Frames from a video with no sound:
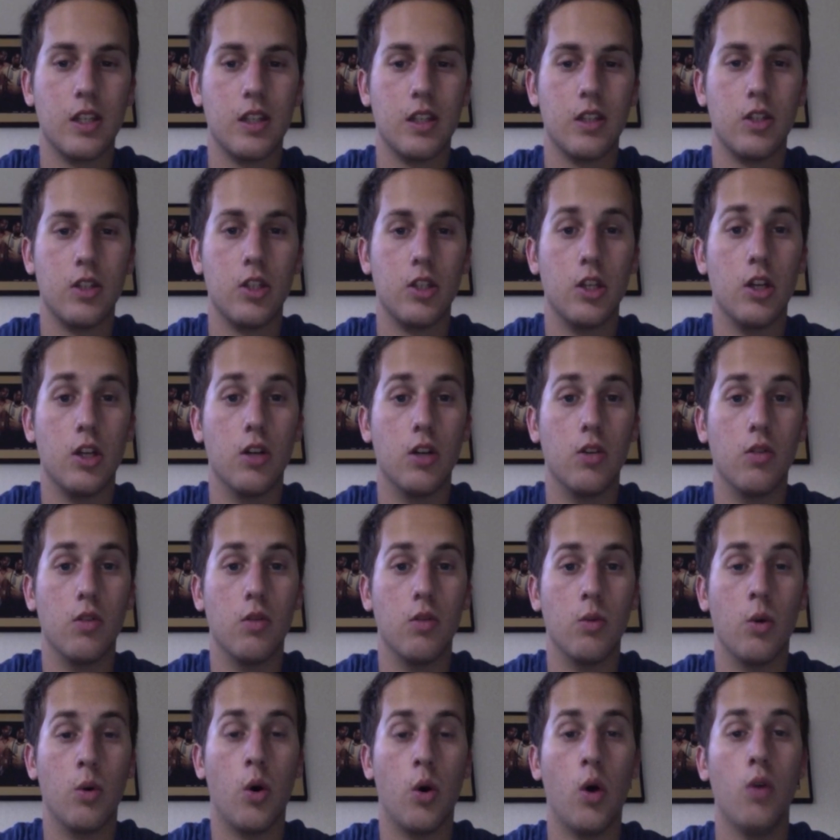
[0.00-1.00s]
Yo,
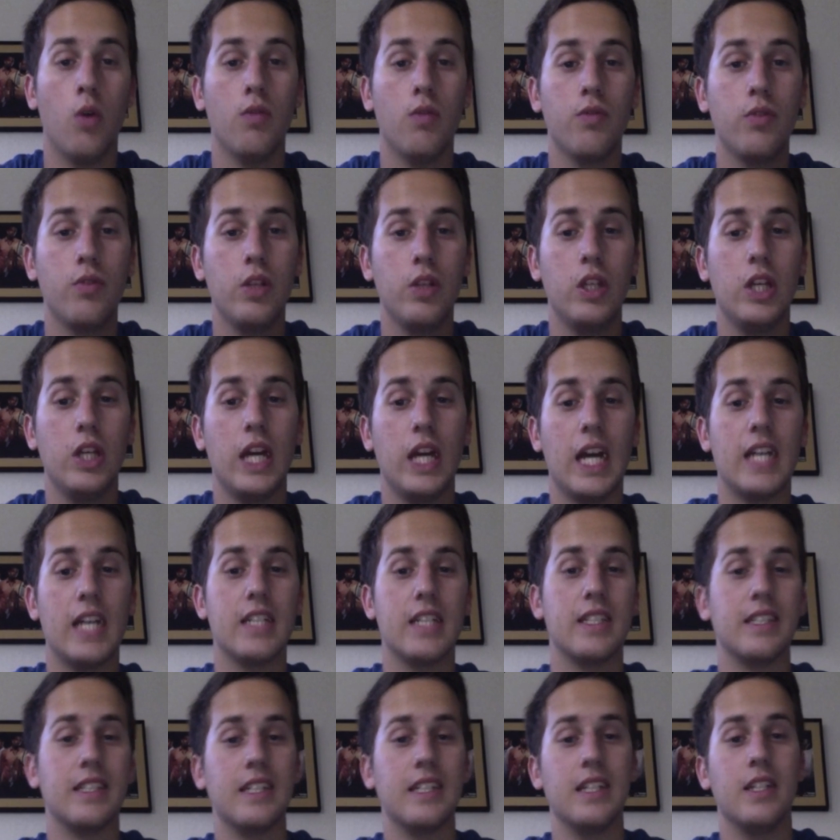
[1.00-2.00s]
hopefully you guys
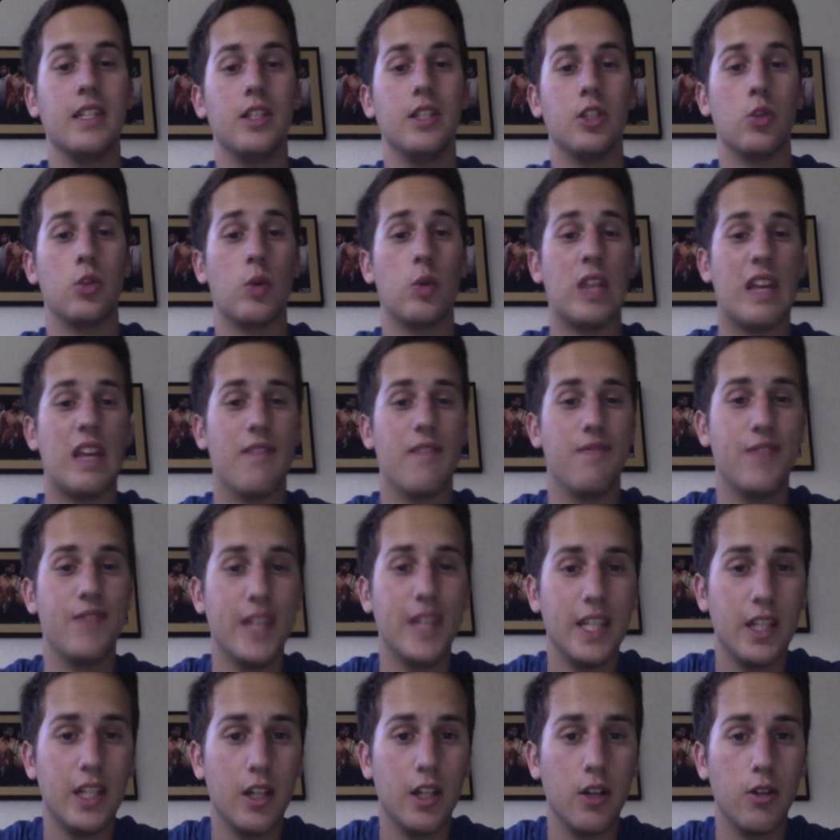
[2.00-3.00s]
did enjoy that
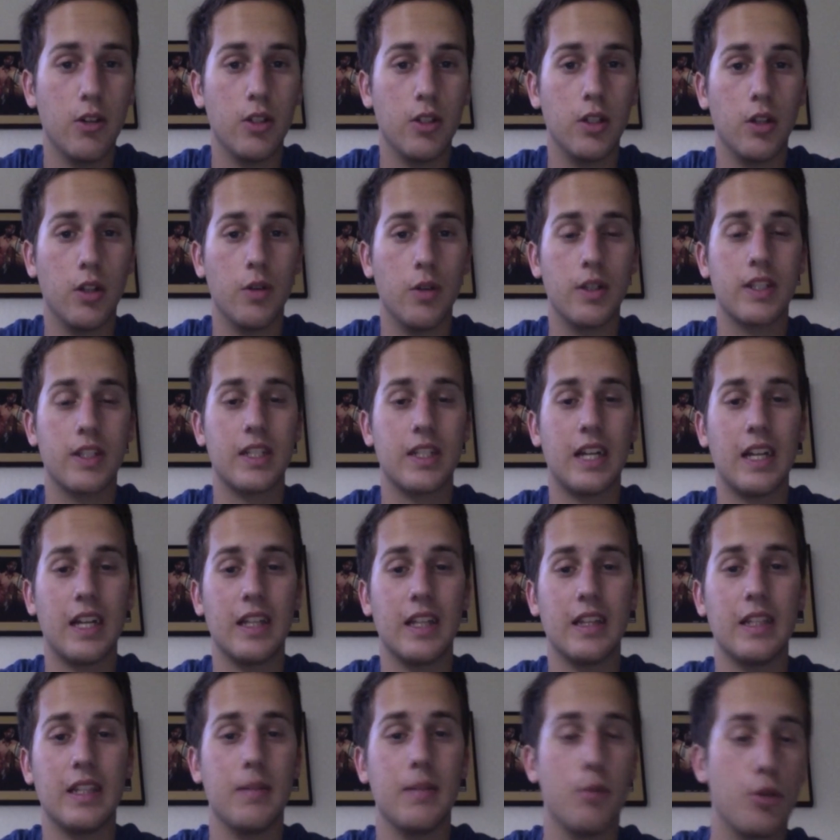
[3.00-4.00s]
video. It's not
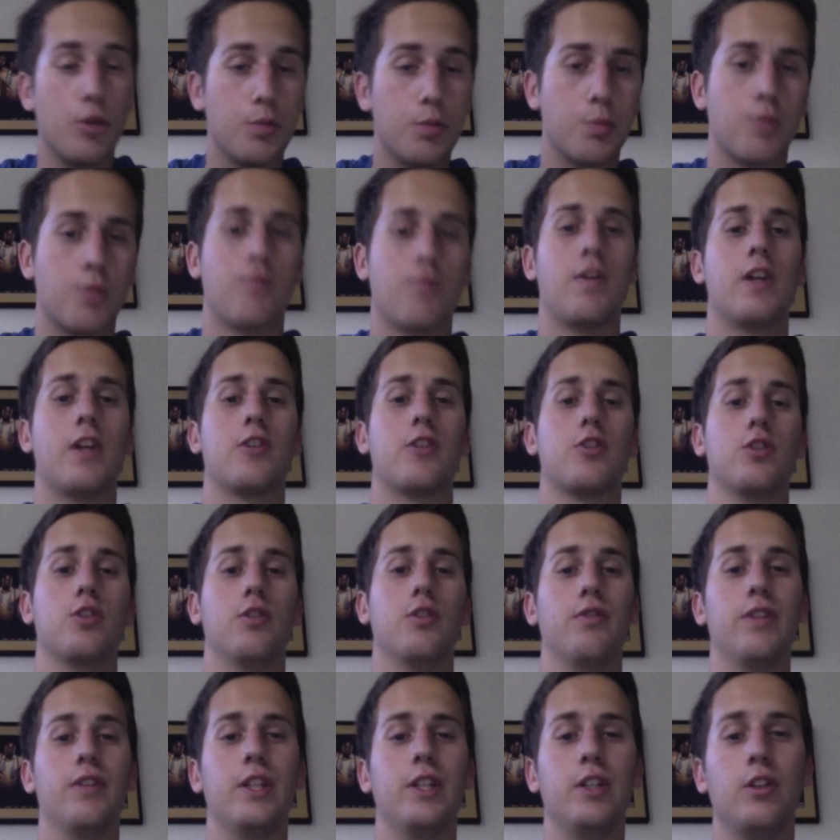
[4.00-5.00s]
the most professional
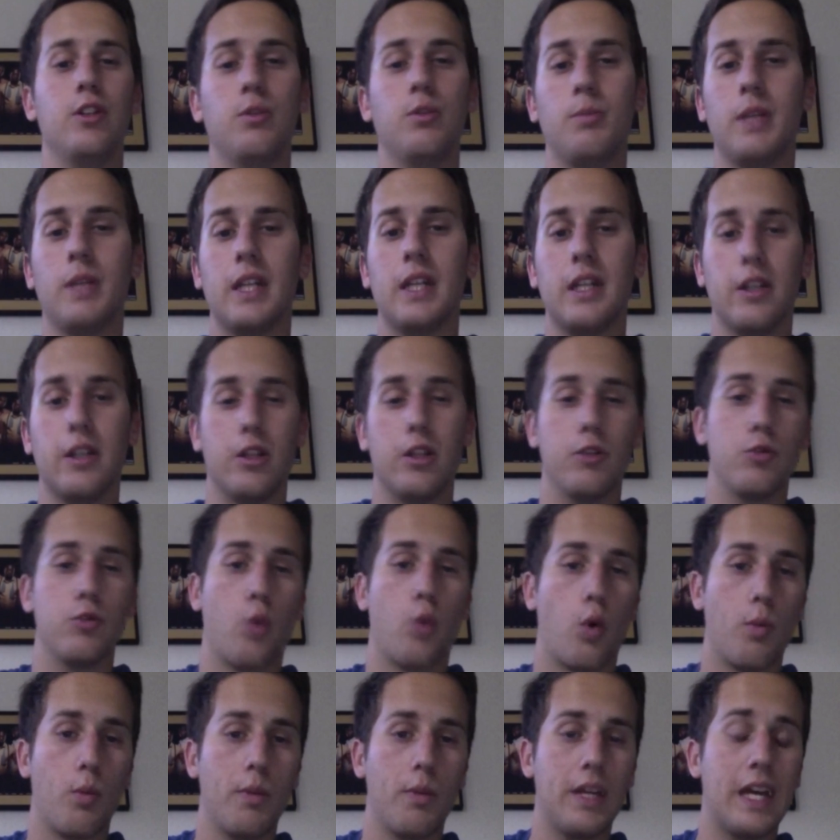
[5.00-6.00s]
video, meaning,
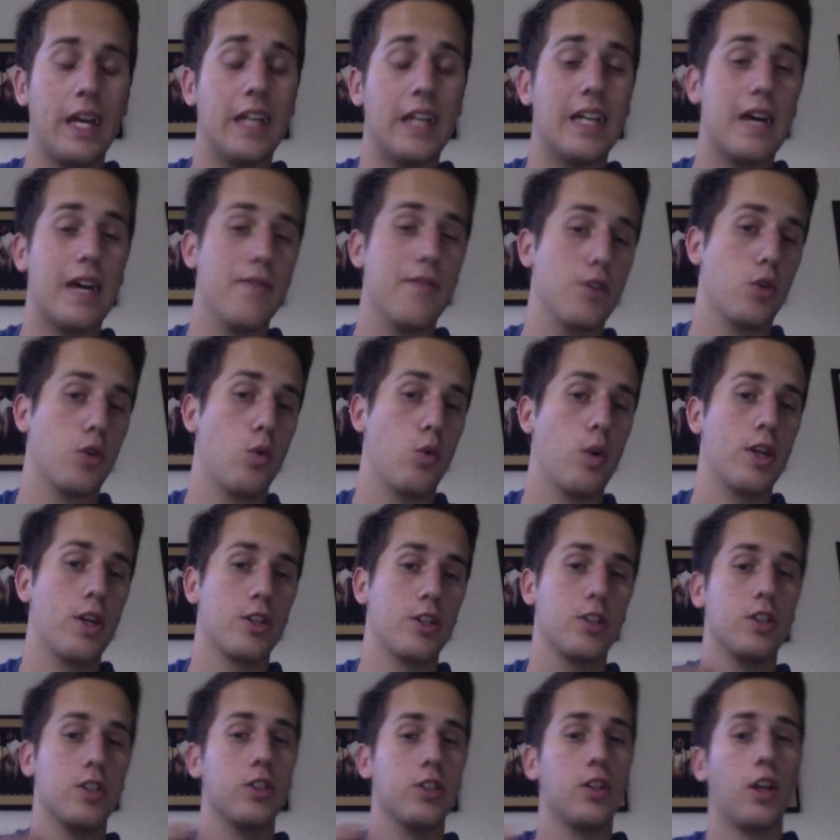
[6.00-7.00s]
normally I'd have the
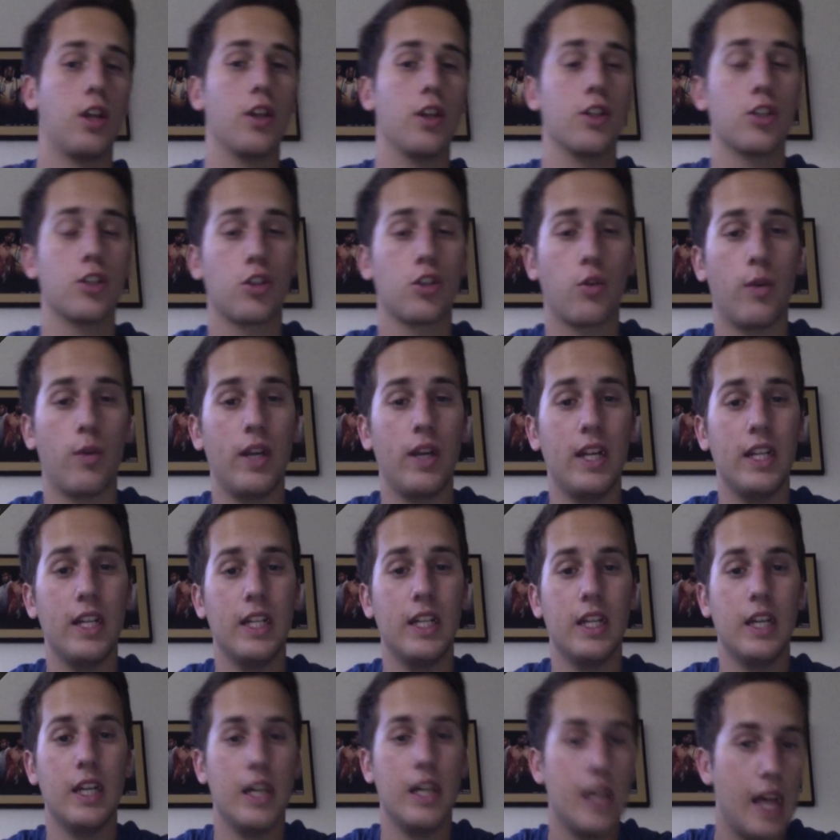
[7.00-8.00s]
questions on the screen
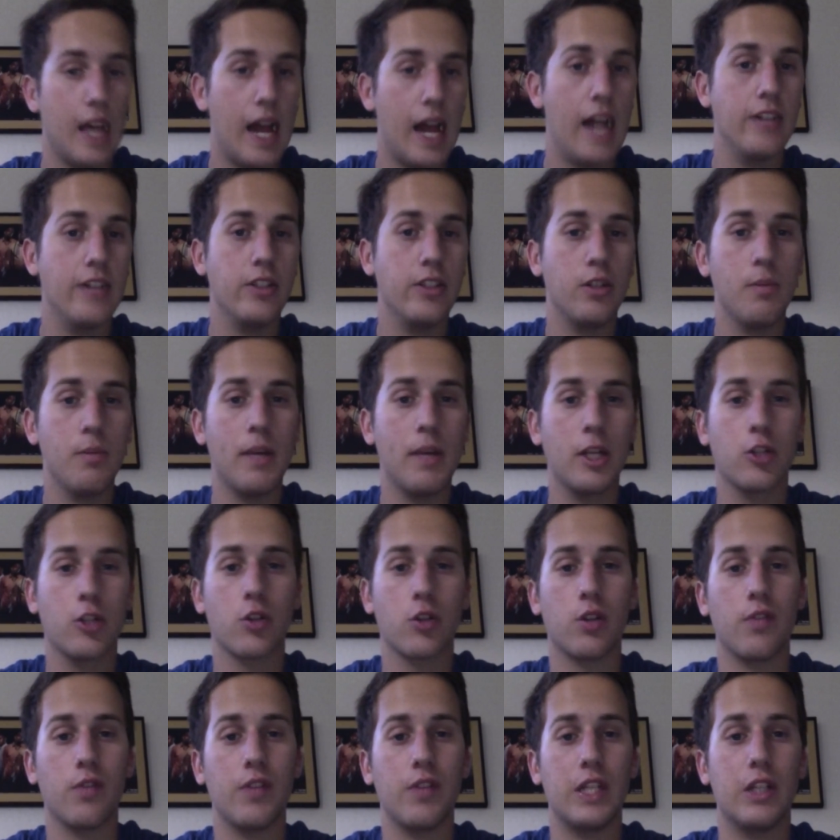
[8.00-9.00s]
and, make sure
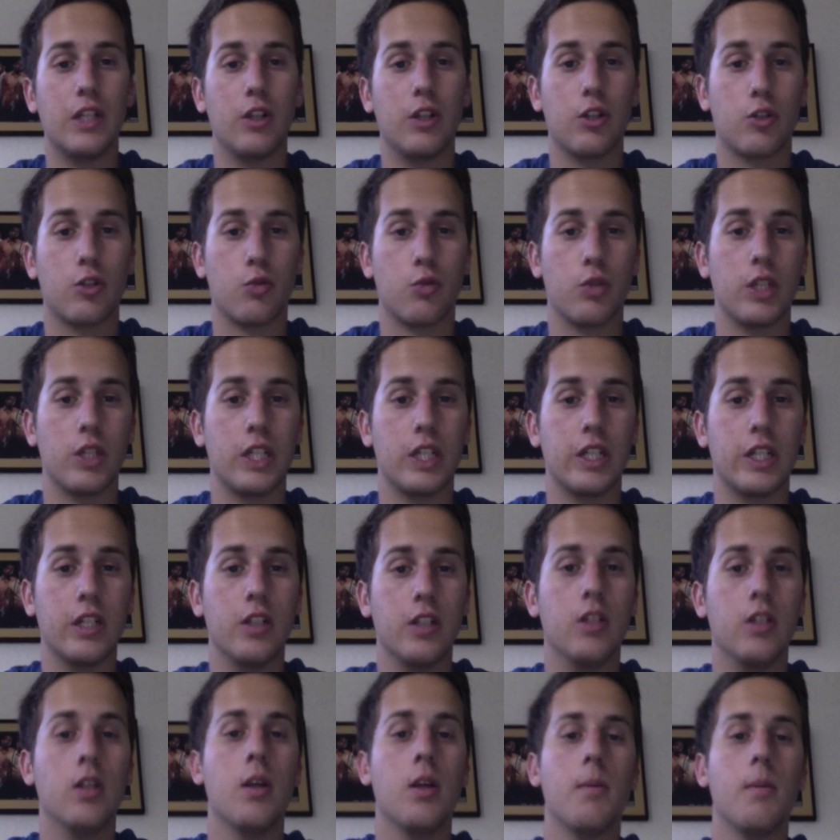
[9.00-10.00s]
the video looks really
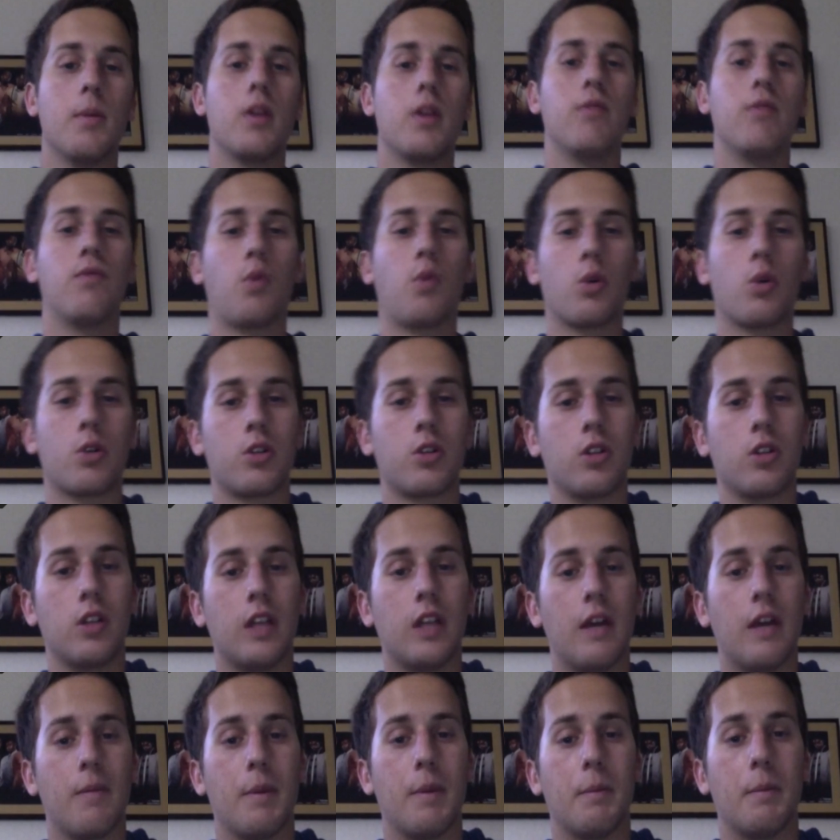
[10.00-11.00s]
good. But unfortunately,
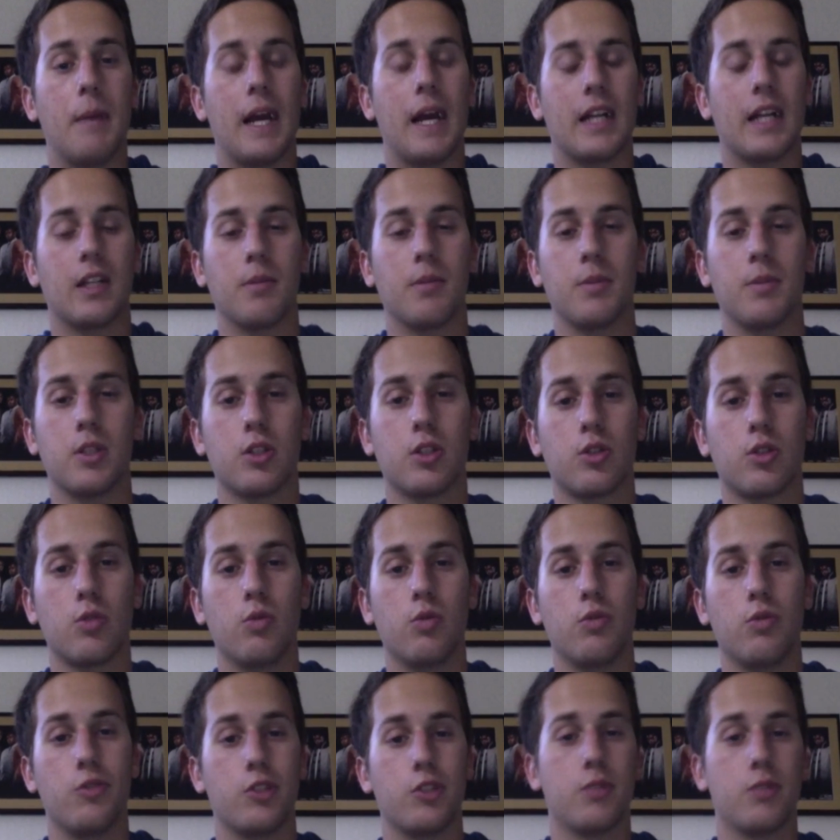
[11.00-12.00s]
I've been backed up at
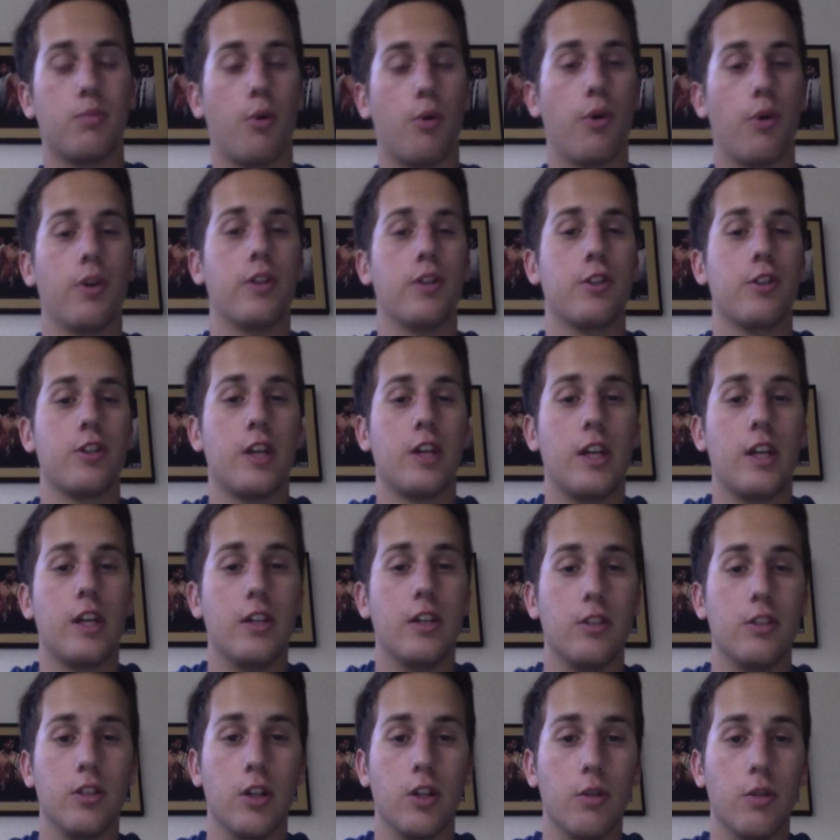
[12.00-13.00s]
school, sports, and,
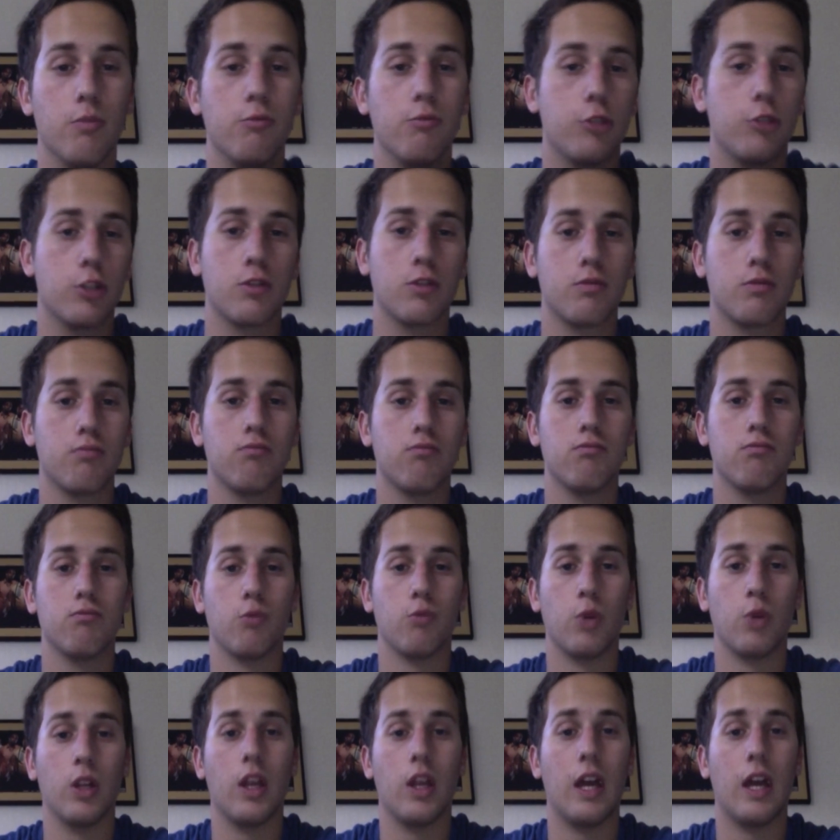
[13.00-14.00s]
just
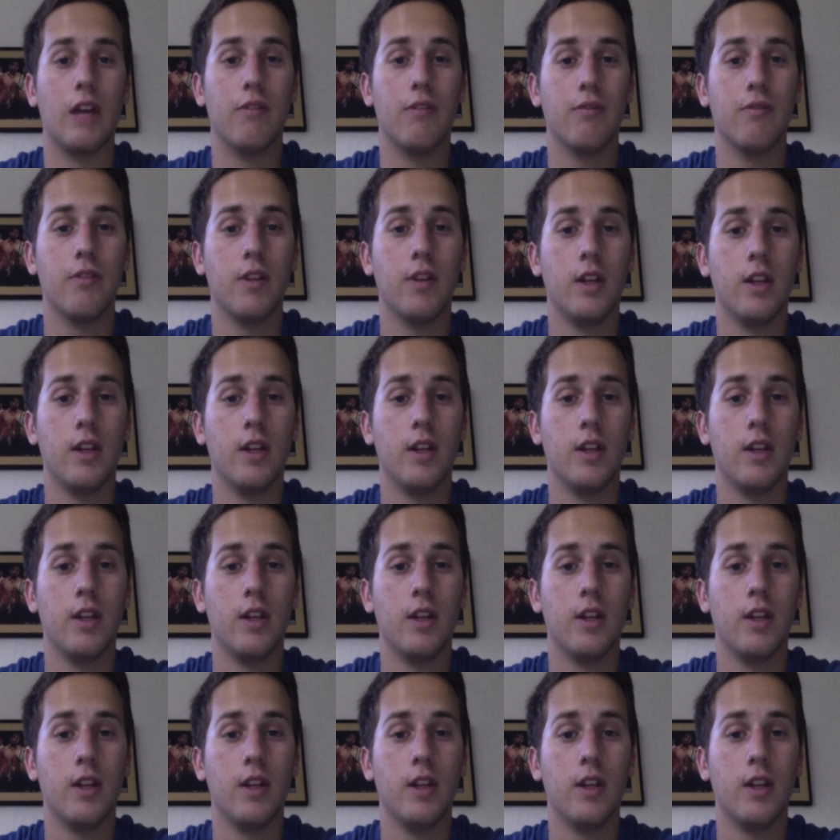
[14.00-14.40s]
real life.